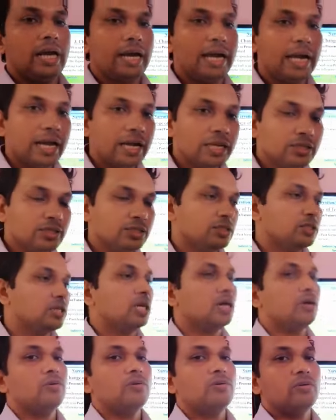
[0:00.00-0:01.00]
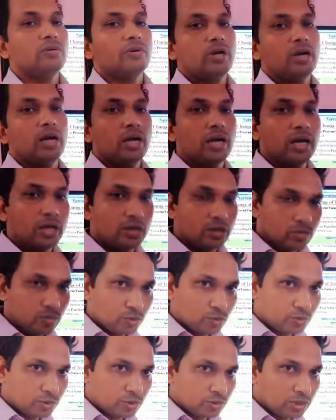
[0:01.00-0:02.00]
And now I will
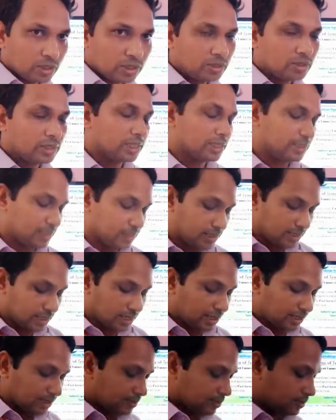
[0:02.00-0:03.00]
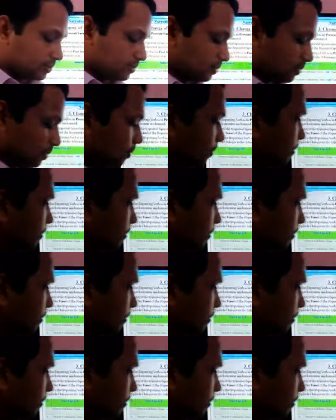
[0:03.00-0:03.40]
move to the exercise.